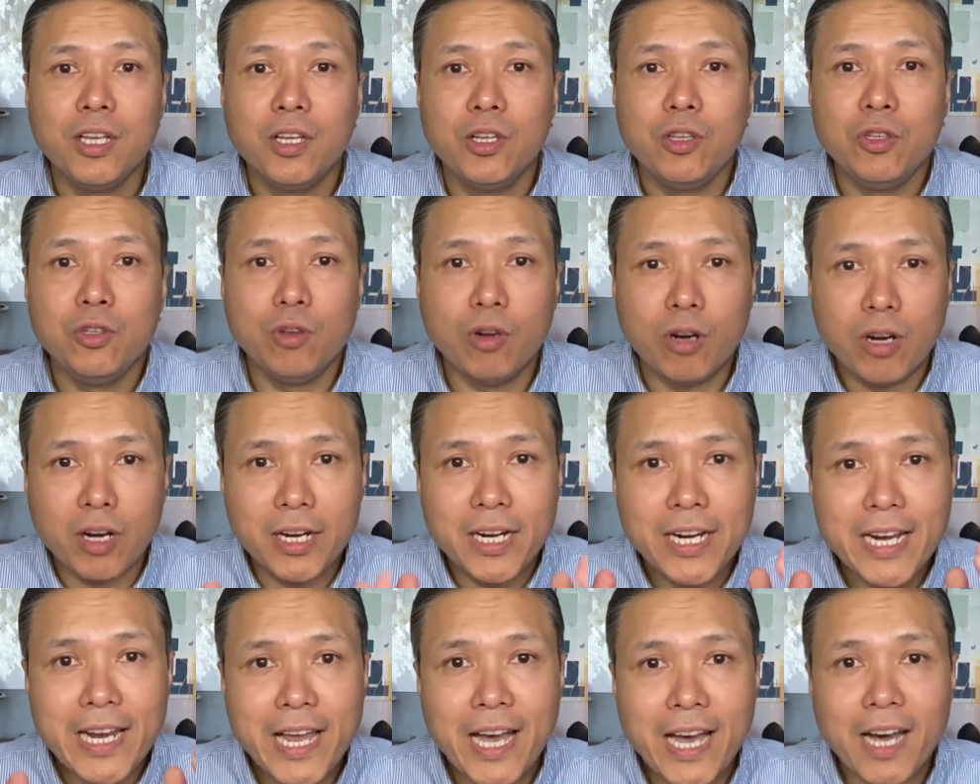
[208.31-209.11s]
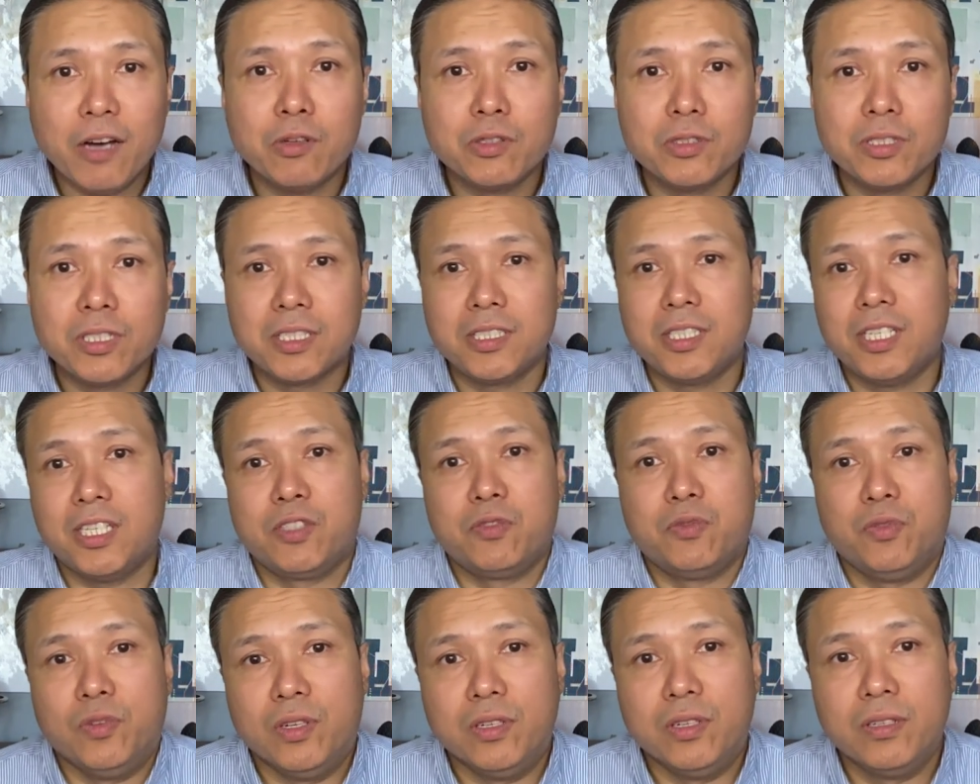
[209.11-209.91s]
you are now
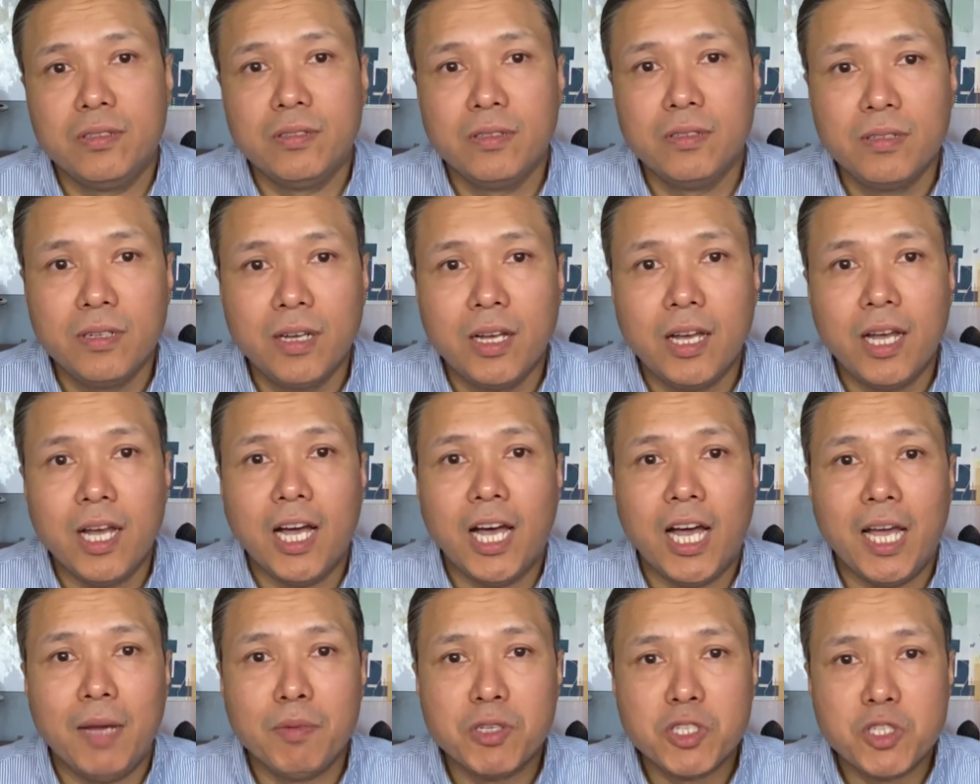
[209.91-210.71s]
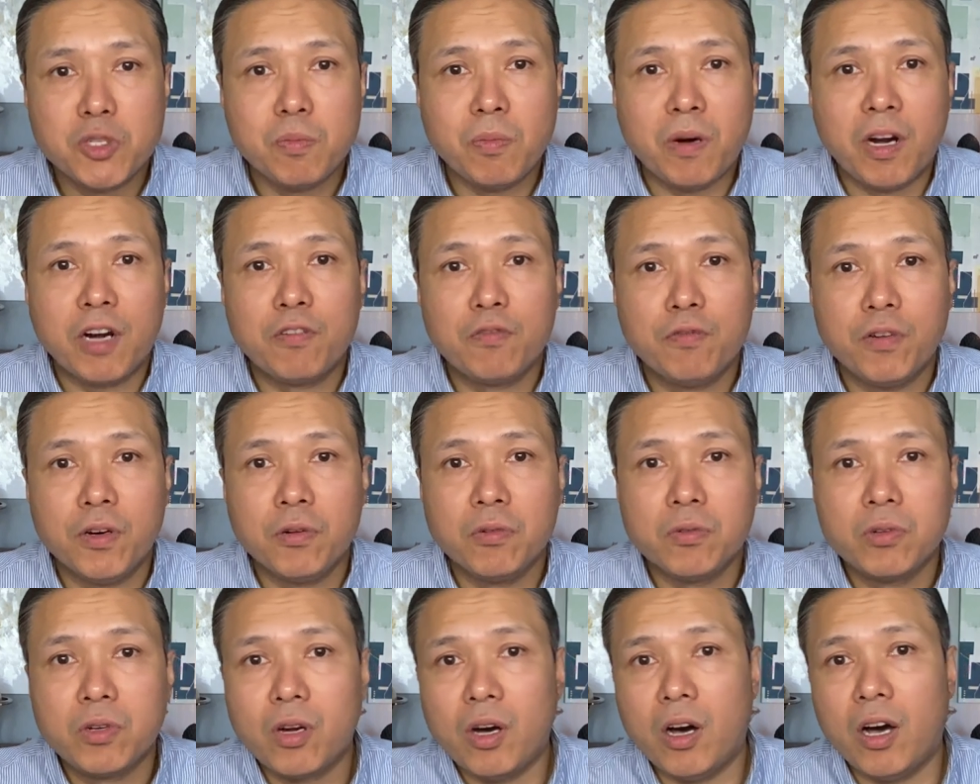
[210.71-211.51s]
successful. I'm a
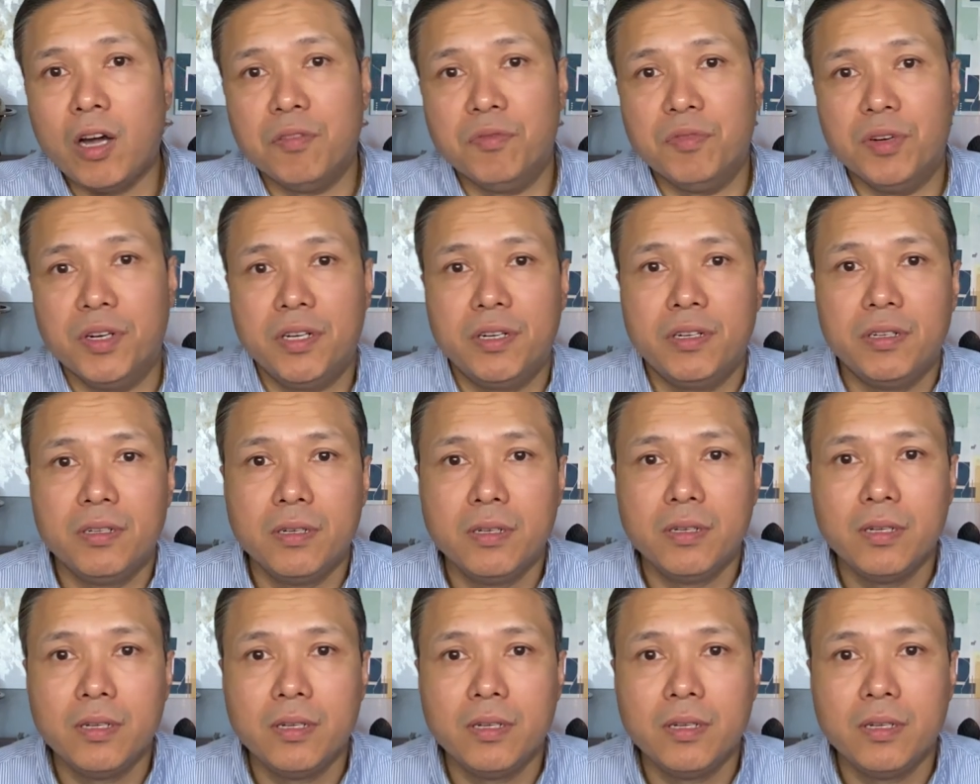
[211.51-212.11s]
smartphone convert.